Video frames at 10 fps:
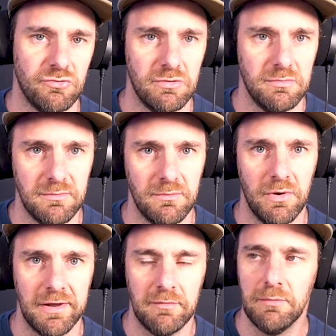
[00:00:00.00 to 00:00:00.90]
or
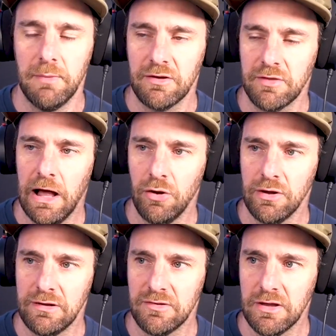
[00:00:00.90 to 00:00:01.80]
whatever. It makes that a lot
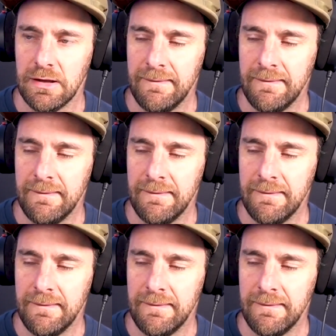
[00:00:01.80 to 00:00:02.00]
easier.